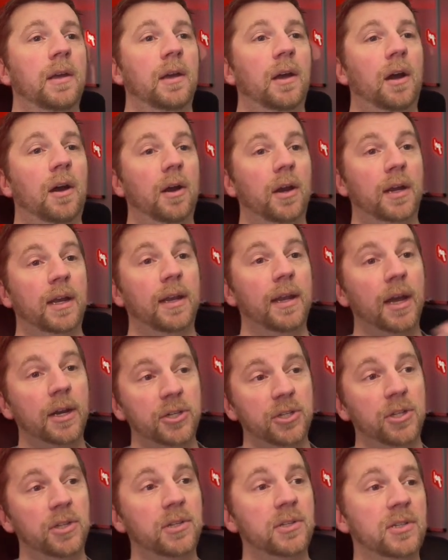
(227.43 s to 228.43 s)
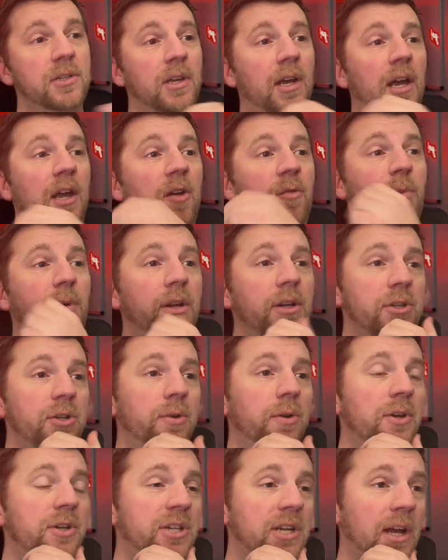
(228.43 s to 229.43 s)
All right, connections. I have been
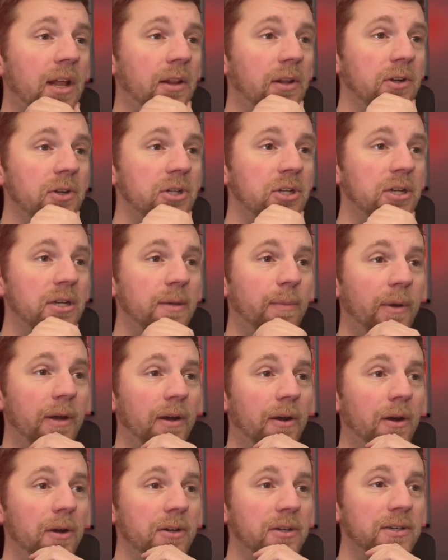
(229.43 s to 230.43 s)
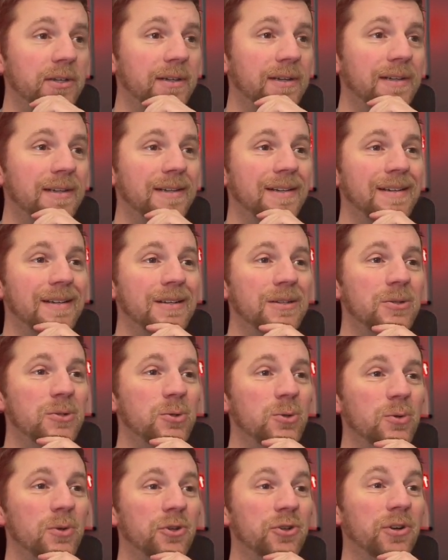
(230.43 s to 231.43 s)
issued a challenge by Art
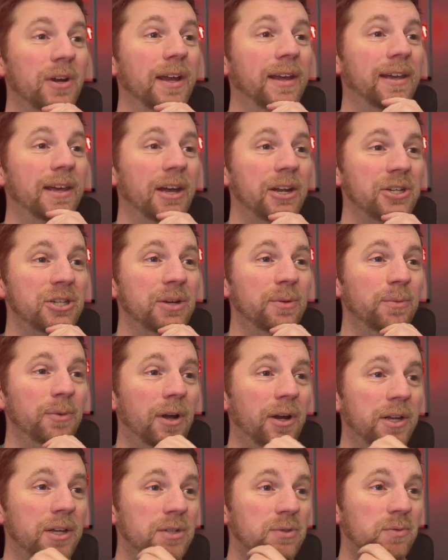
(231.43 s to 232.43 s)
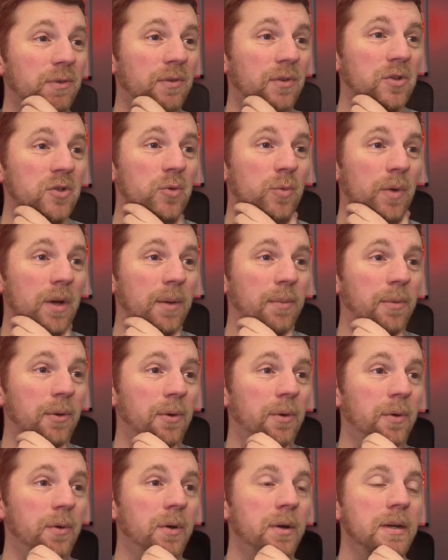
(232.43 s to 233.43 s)
to try and catch him on his reverse
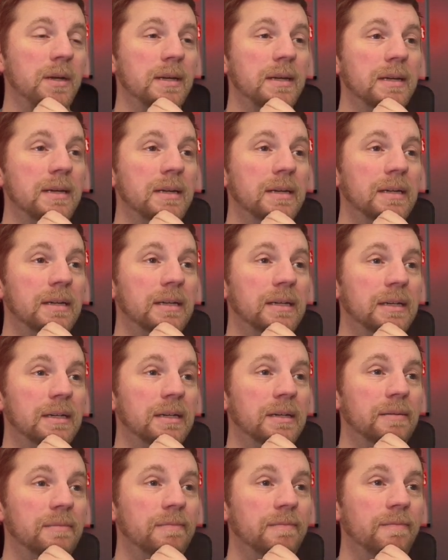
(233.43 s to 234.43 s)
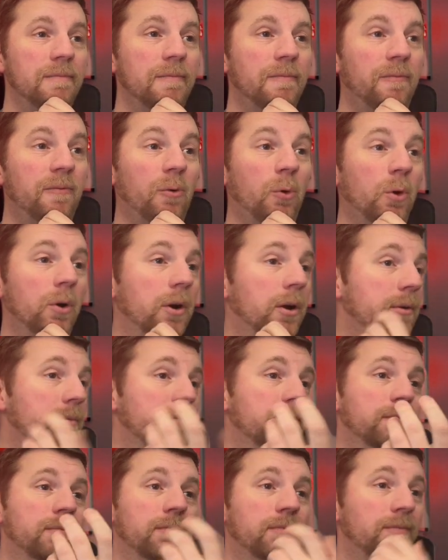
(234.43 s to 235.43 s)
rainbow
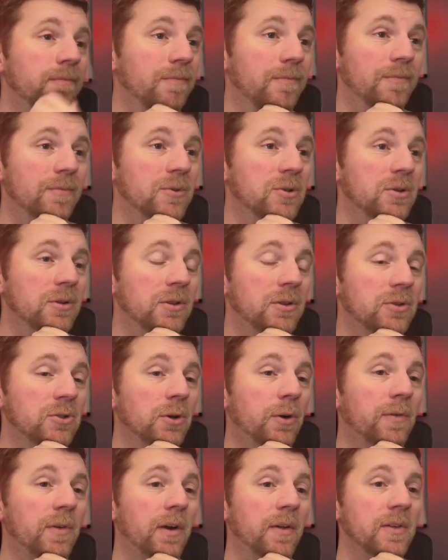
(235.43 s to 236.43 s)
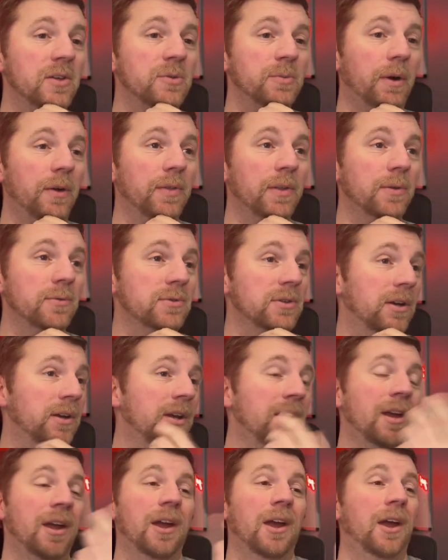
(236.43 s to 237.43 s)
for so far this month.
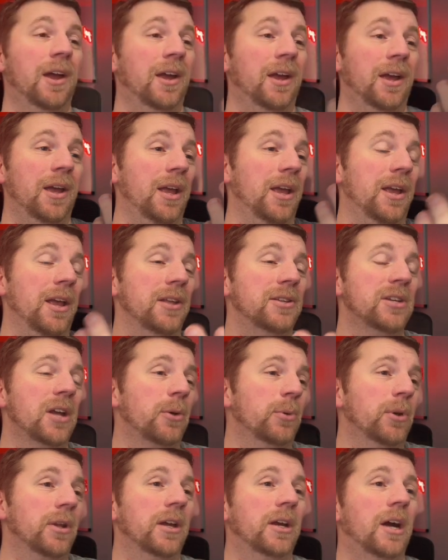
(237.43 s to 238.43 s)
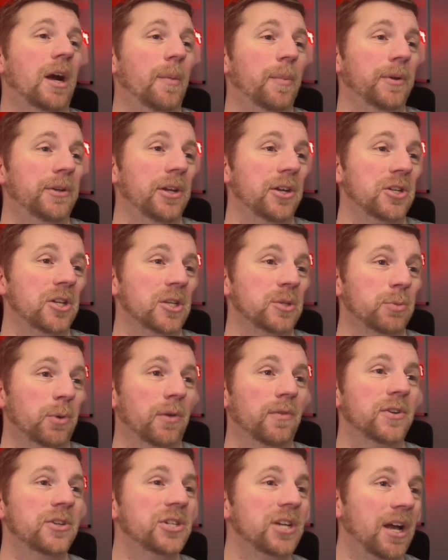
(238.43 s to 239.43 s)
It's not really a competition, it's more
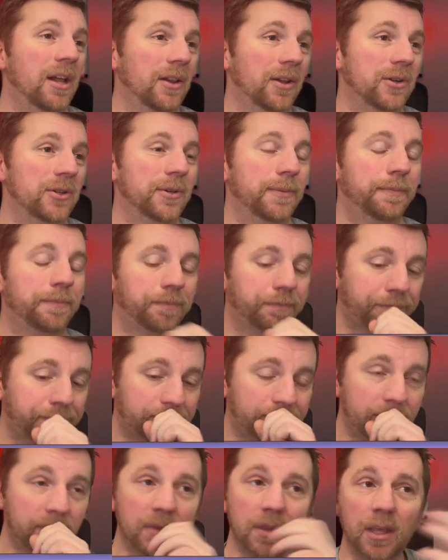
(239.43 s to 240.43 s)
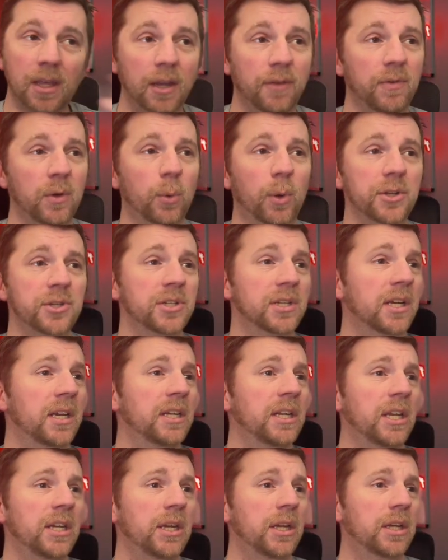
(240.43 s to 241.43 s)
of a challenge. If he wants to
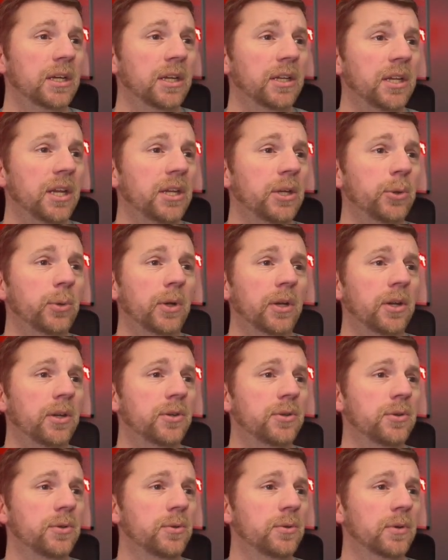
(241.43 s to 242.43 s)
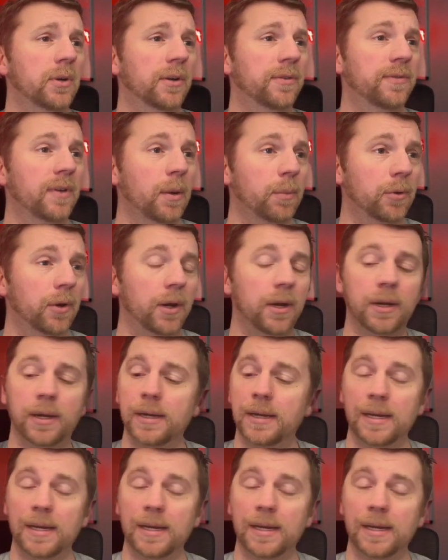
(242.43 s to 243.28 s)
continue it into February,